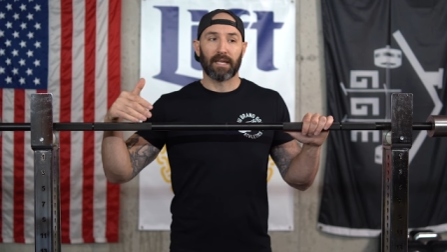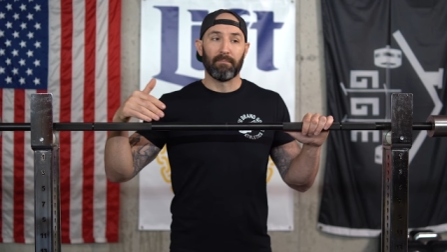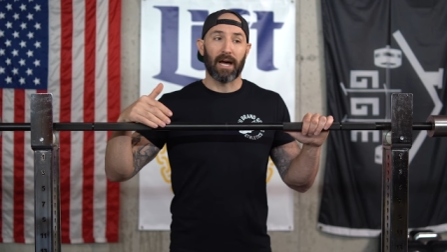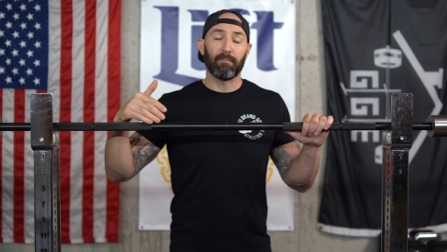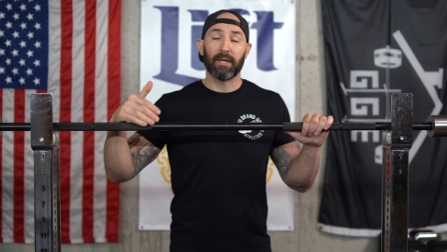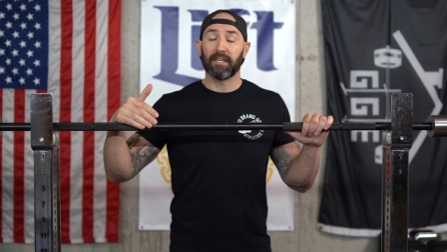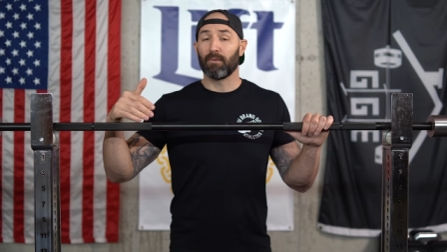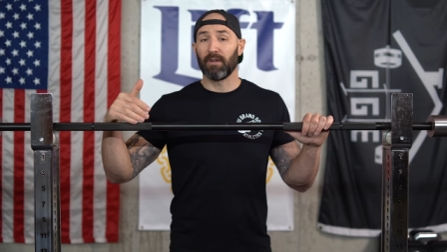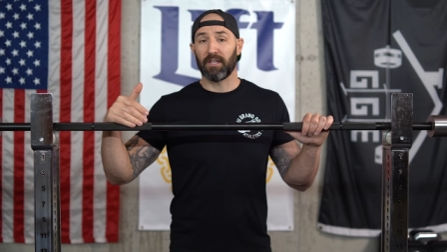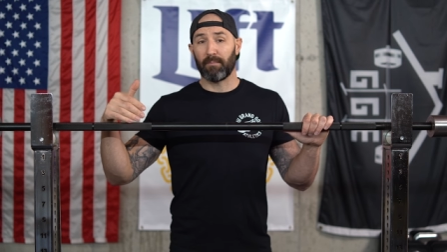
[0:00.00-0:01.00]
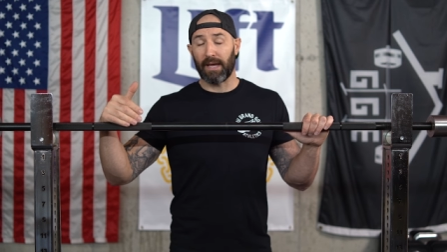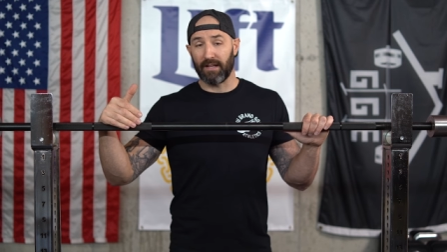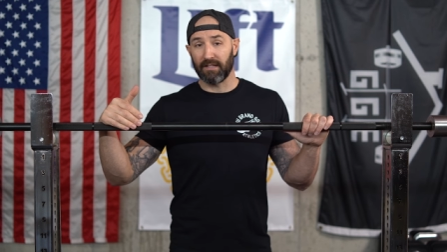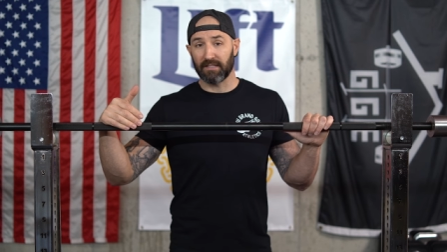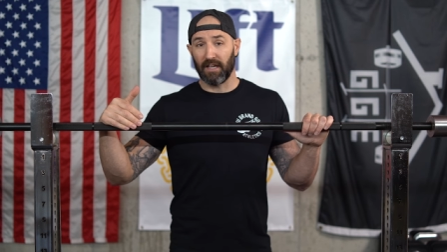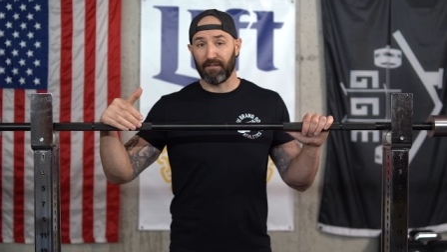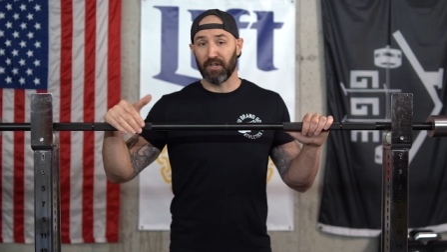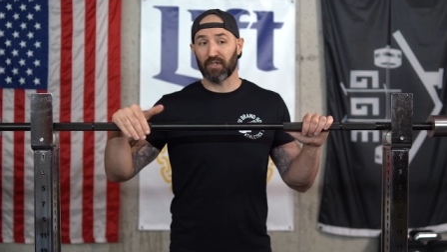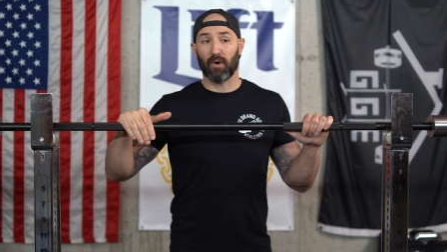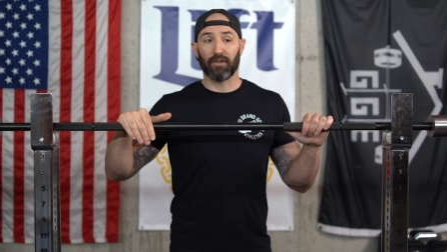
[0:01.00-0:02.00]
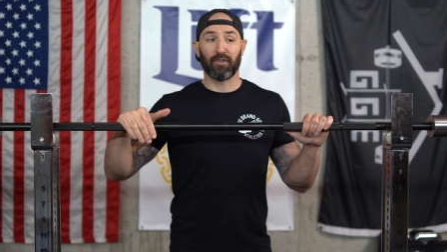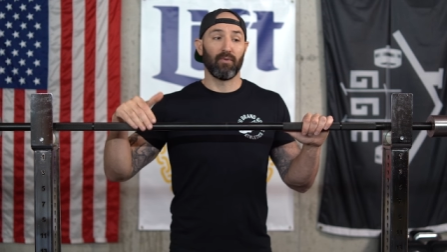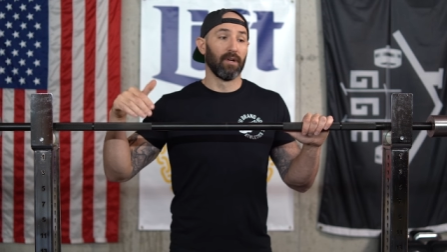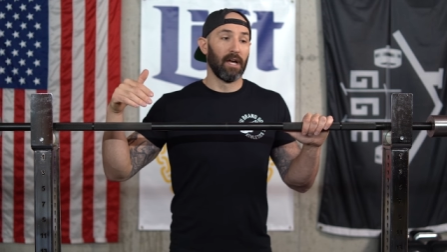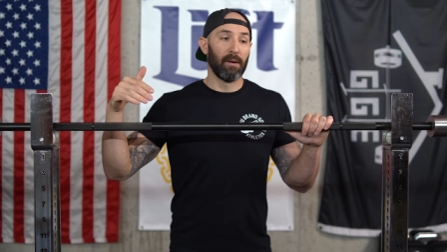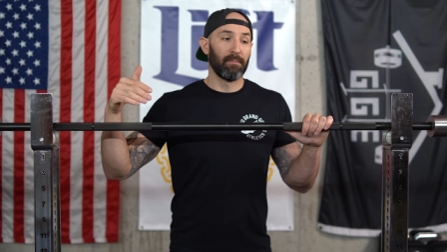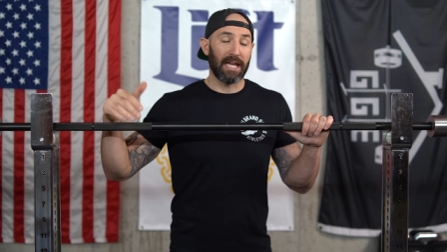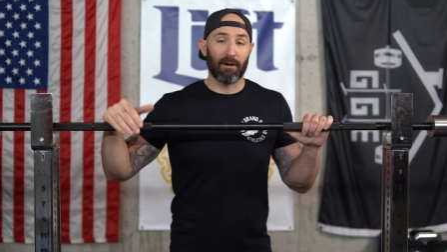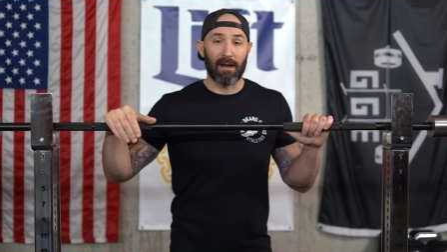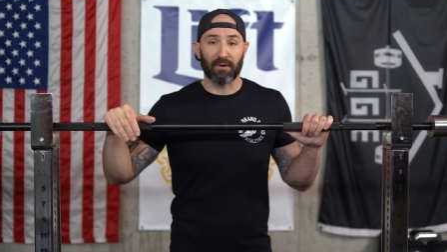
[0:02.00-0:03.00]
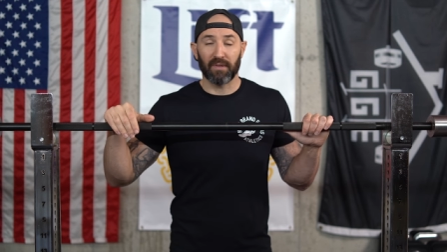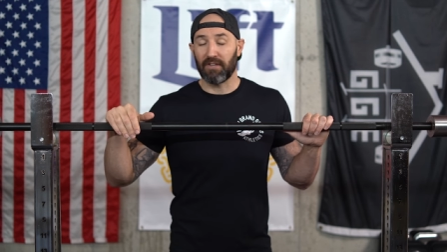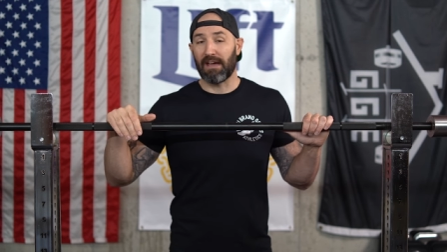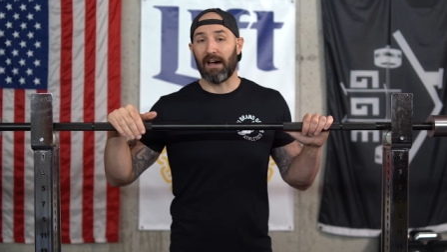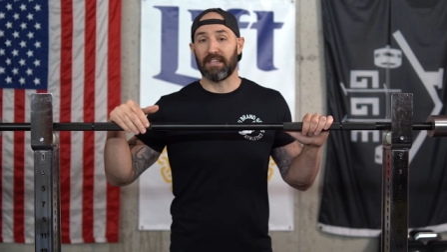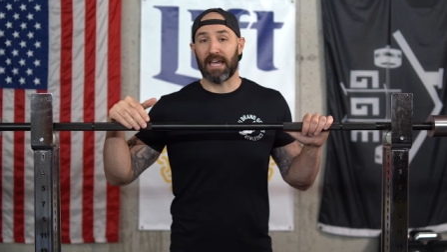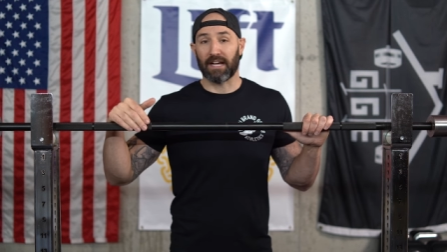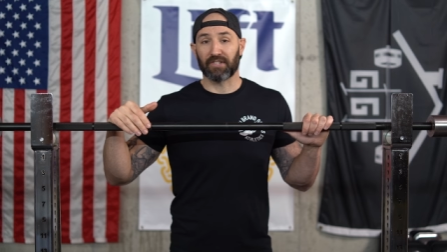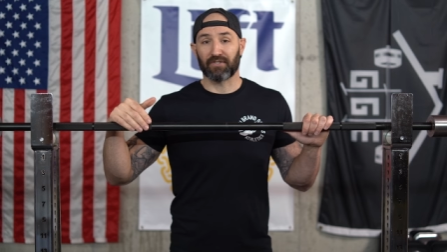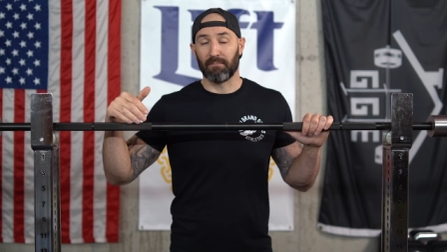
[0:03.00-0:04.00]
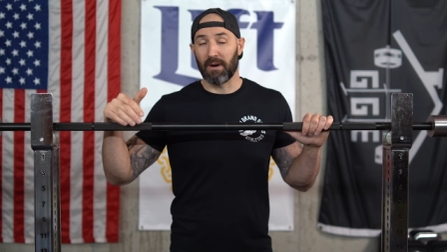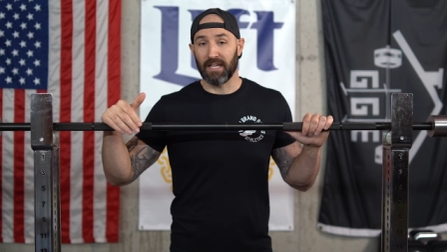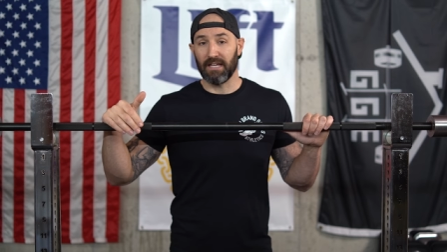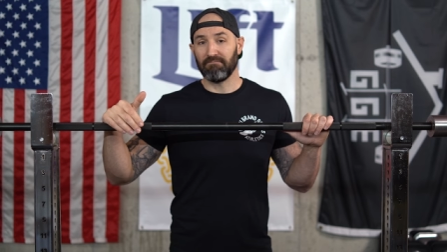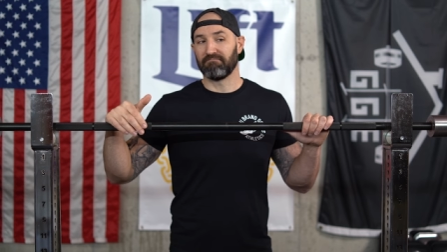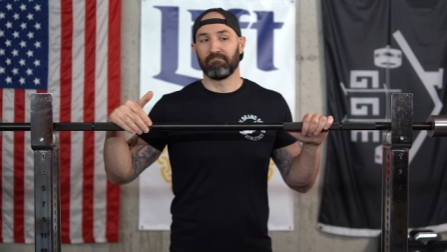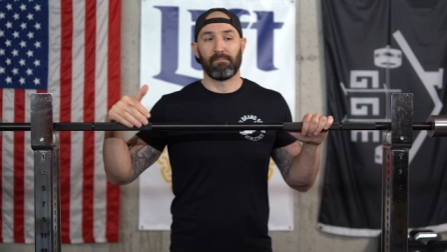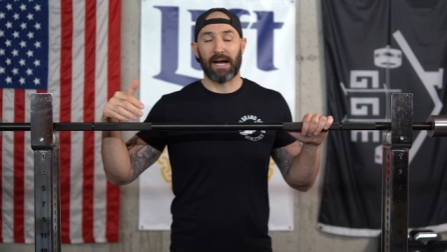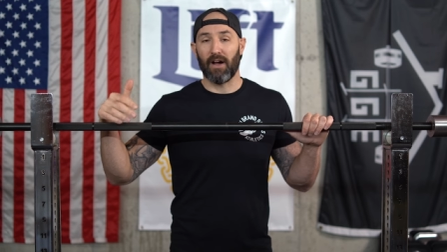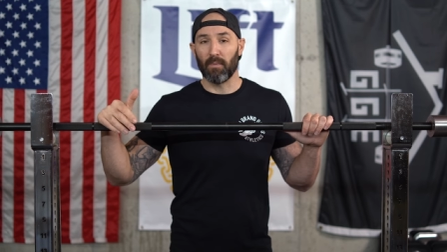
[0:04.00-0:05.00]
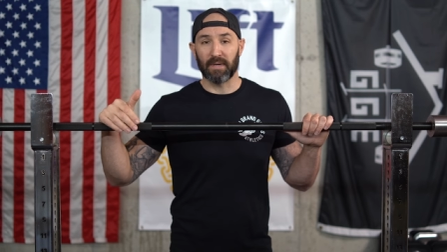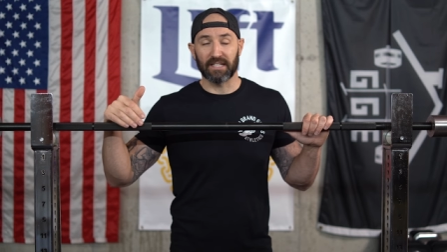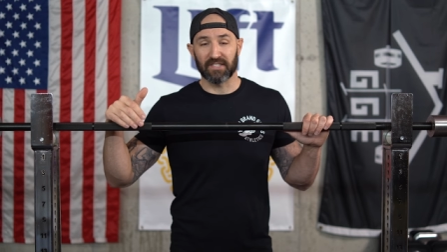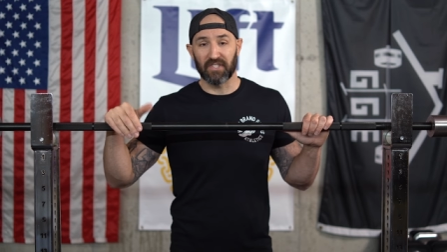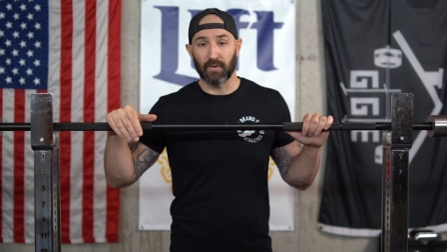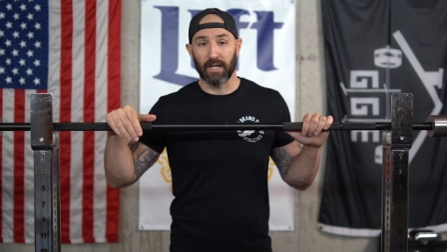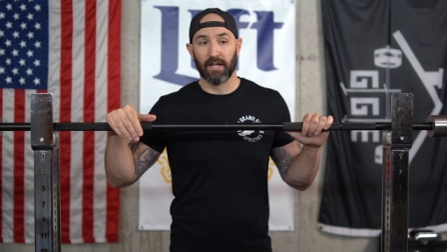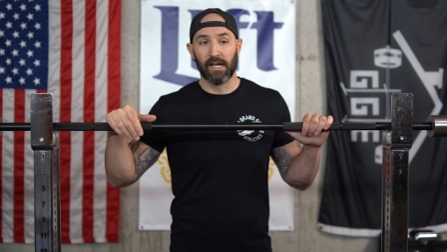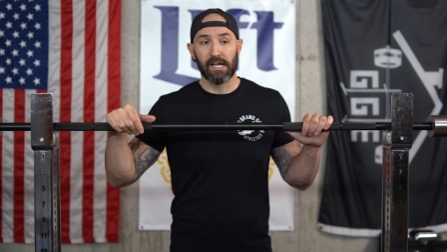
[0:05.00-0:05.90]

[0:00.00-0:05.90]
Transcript: In my opinion, it really depends. If you just want to play around with it, you have the extra money, by all means do it.